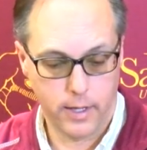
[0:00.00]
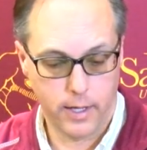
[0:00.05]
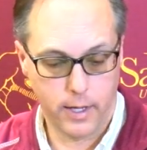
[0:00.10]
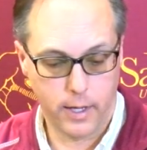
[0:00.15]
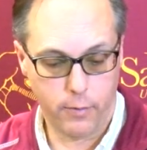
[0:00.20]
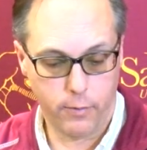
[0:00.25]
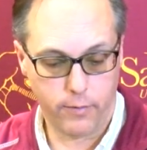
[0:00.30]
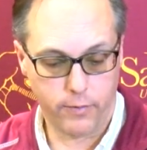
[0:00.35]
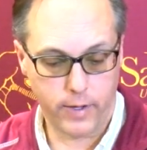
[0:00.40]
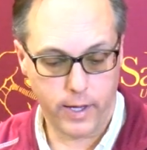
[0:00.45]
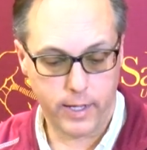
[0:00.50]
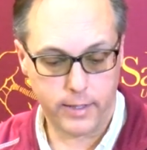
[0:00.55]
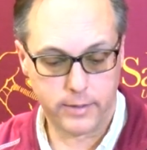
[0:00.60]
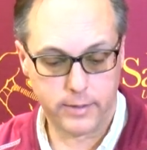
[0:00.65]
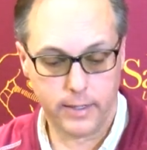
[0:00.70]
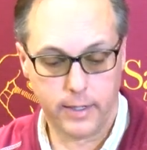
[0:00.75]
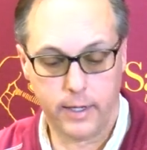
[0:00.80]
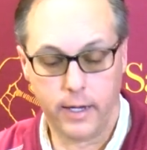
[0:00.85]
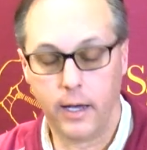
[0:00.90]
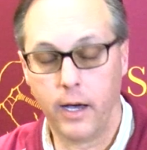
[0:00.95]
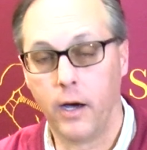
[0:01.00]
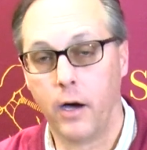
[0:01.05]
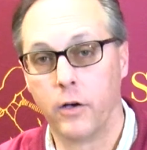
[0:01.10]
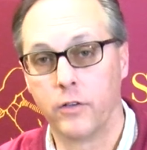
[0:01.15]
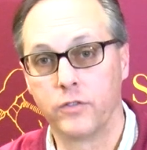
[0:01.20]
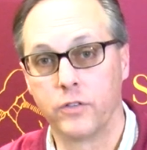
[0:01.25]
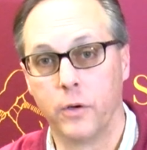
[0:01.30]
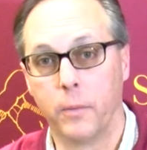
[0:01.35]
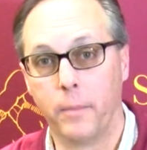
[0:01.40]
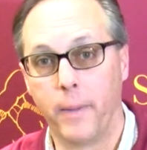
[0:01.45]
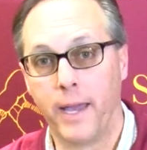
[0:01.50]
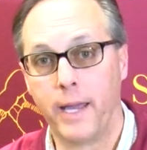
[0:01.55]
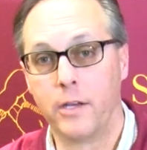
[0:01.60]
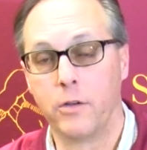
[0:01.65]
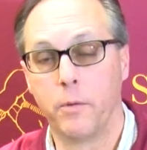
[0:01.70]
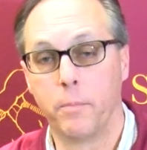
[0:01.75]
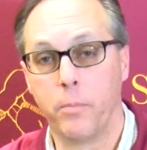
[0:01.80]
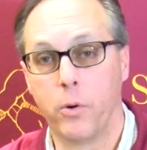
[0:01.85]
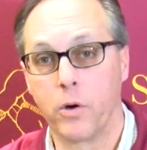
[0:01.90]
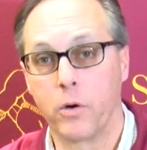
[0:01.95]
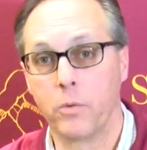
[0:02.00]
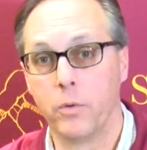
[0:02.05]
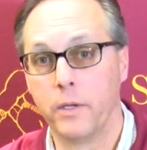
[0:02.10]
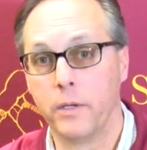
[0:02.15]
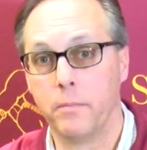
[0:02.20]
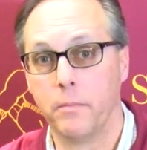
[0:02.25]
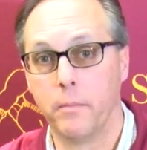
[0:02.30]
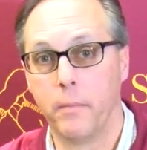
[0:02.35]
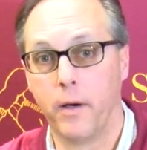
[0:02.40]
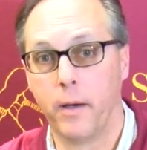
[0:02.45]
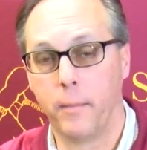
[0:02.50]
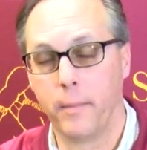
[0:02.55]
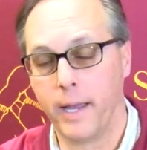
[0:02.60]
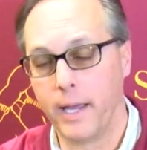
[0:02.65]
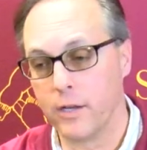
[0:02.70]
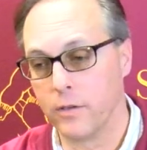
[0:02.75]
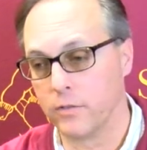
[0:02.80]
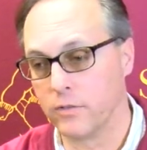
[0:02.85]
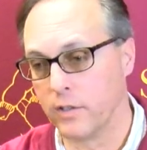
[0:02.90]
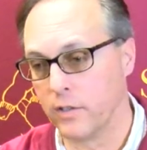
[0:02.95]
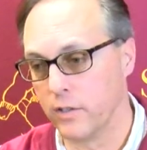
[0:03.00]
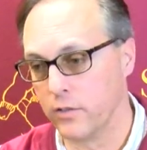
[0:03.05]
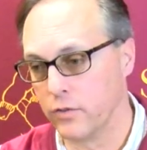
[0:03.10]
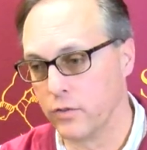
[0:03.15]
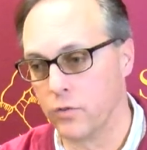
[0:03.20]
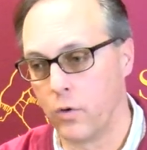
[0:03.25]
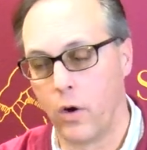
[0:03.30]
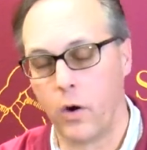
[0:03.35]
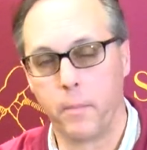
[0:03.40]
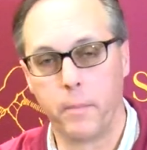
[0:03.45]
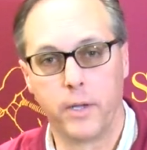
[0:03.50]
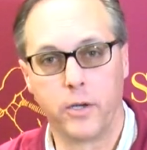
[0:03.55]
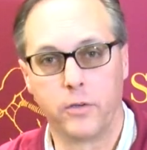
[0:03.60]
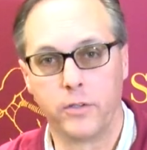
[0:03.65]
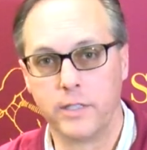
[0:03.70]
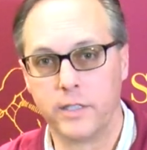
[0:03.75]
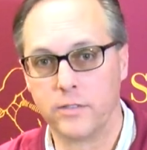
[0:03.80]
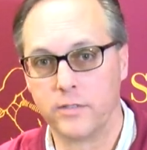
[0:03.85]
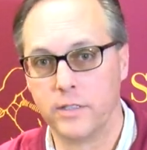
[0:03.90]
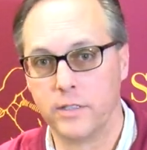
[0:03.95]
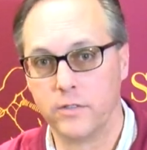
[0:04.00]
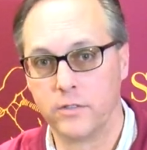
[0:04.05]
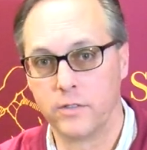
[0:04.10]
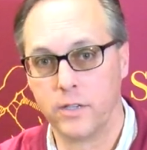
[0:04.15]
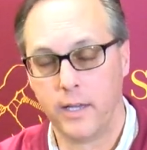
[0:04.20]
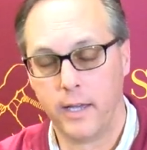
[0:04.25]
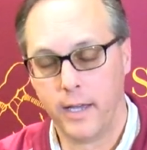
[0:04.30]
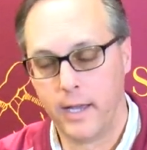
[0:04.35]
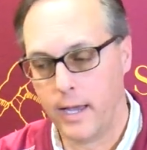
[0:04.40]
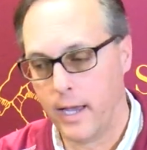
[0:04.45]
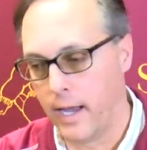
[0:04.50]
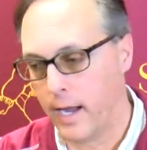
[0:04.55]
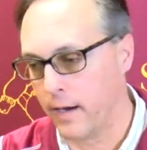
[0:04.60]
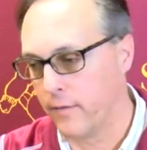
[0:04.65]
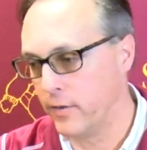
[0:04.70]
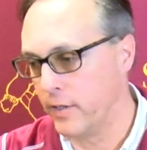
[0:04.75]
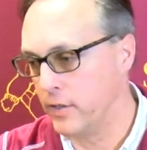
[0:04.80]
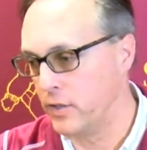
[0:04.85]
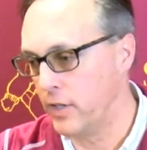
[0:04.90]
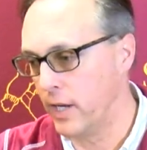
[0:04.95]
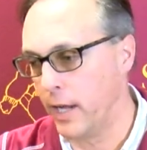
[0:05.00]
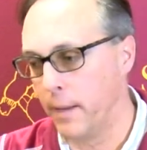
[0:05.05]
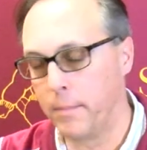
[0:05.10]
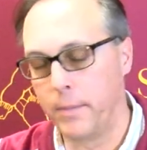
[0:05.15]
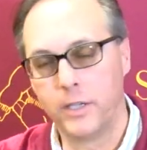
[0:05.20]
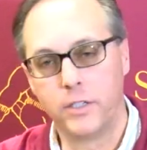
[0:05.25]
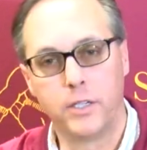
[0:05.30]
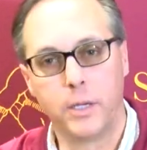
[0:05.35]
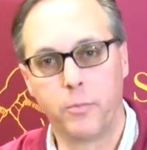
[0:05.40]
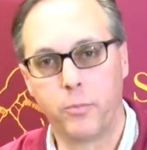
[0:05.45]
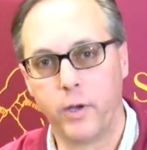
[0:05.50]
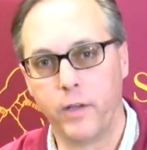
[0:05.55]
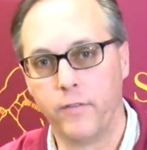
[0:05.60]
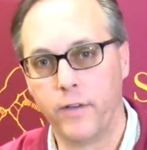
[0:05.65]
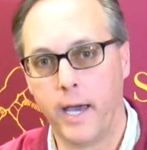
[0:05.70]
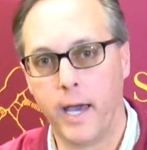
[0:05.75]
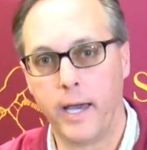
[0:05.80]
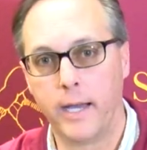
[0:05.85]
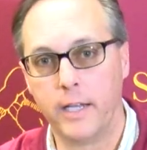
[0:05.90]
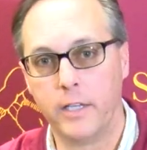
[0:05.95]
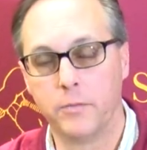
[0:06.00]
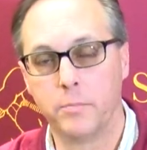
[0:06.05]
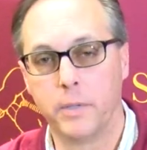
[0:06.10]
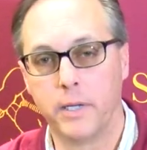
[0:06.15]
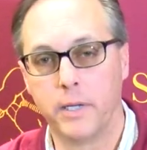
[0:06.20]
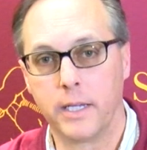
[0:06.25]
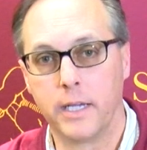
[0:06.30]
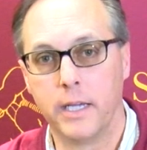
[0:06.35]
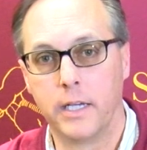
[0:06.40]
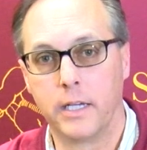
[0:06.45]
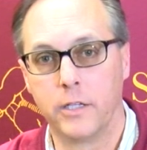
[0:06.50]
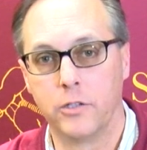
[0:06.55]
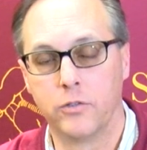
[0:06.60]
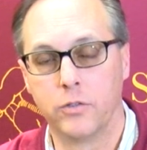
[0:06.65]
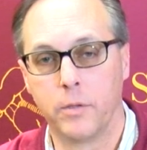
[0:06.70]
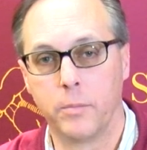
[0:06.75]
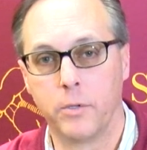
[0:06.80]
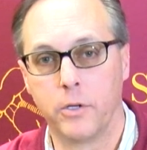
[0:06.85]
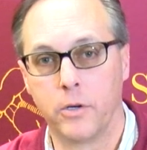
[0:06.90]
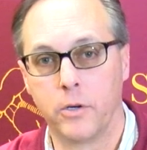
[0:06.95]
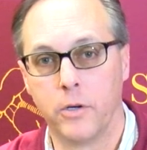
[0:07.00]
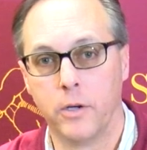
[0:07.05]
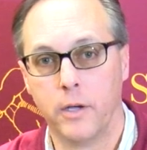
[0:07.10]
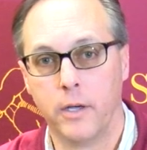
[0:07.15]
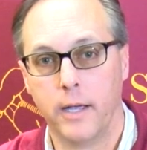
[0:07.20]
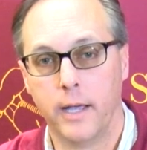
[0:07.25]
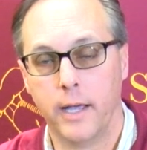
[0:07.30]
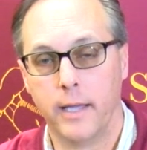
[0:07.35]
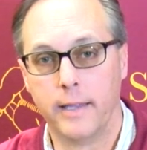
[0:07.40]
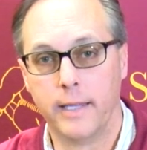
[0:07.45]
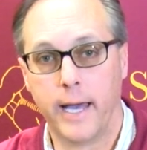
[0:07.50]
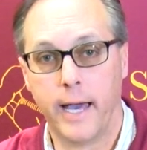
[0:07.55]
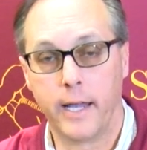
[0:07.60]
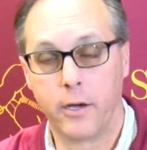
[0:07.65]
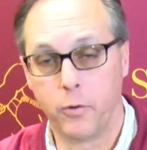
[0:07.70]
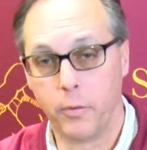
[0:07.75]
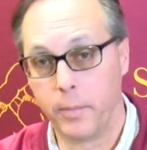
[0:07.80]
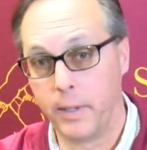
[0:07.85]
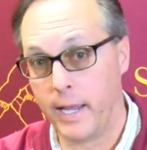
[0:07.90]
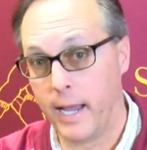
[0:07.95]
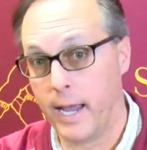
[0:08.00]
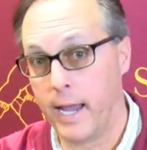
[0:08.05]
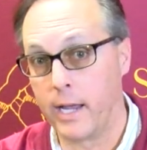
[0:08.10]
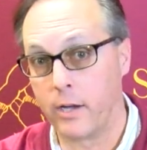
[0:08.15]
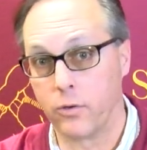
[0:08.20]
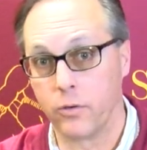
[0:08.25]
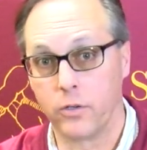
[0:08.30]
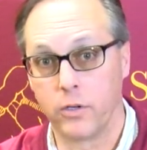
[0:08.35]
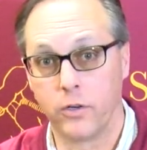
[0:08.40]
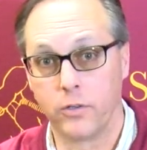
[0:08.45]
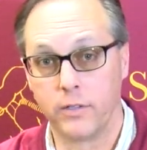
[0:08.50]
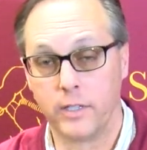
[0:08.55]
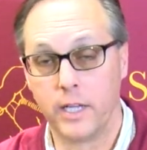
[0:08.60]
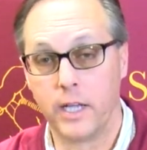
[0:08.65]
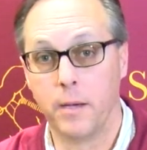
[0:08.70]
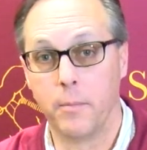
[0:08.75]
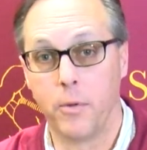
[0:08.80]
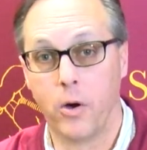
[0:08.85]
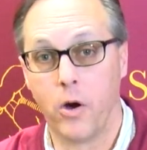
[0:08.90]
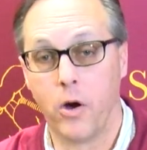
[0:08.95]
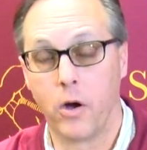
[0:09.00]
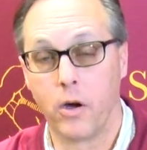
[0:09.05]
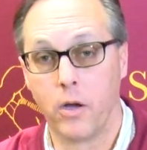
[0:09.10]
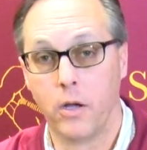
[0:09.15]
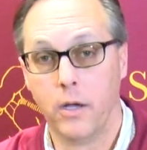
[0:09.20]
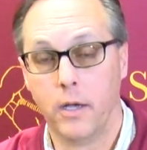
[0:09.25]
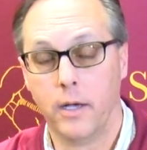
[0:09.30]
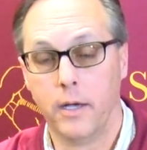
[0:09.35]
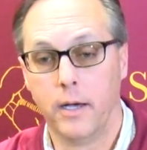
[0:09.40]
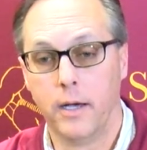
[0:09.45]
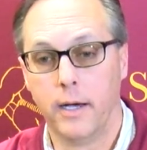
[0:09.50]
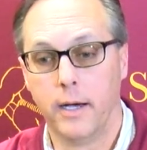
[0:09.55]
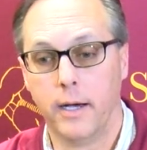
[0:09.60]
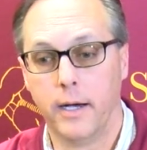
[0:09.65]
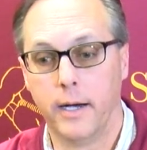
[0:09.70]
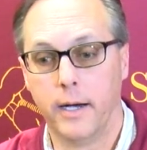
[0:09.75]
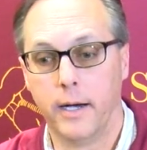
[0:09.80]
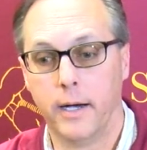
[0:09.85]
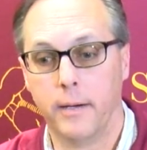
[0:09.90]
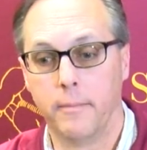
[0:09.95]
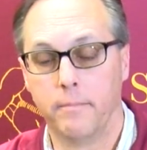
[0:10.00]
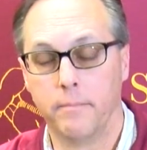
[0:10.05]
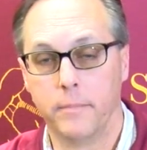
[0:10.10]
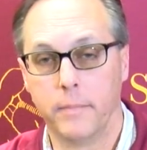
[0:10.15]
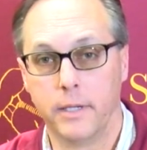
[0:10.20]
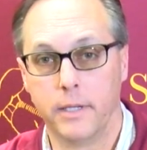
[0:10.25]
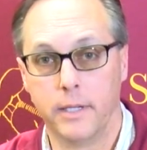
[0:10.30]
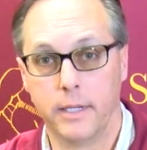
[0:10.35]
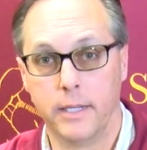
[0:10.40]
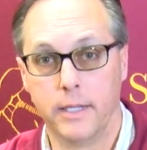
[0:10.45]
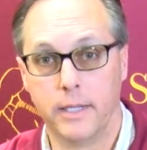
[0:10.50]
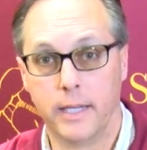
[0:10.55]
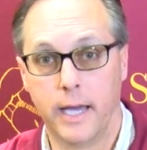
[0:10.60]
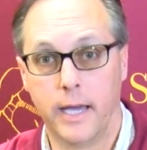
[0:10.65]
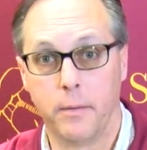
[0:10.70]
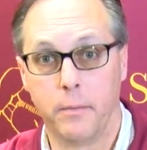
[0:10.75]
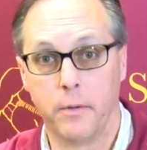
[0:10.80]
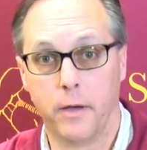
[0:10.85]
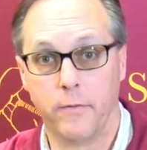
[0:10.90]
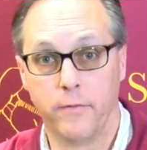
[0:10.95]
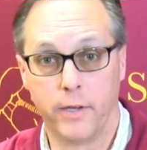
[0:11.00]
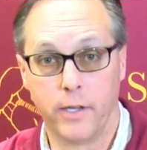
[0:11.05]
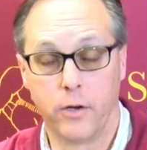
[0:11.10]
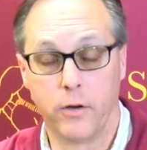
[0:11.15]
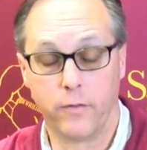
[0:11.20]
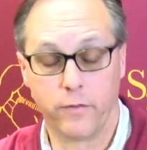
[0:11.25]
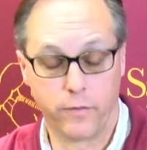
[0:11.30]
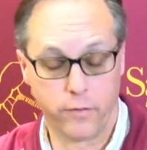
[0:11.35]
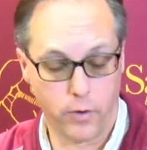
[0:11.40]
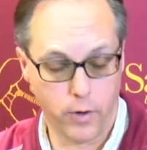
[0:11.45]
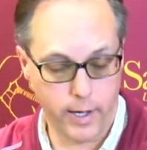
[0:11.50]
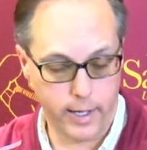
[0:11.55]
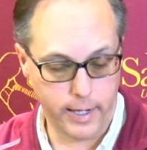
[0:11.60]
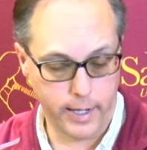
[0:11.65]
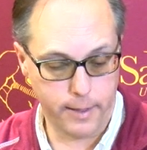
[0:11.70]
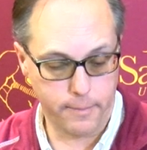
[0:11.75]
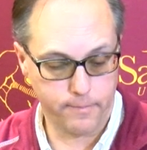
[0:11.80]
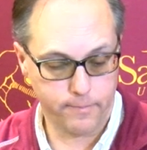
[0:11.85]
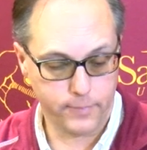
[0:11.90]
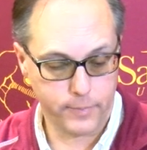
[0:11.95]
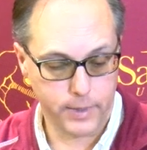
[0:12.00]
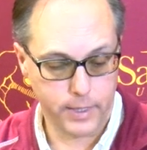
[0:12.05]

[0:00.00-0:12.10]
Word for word: Uh, we've got uh, also Emmanuel Porkwin. Emmanuel's a strong middle distance. Every championship we've had, he's key contributor in that and will be anchoring our DMR uh, in that event on Friday.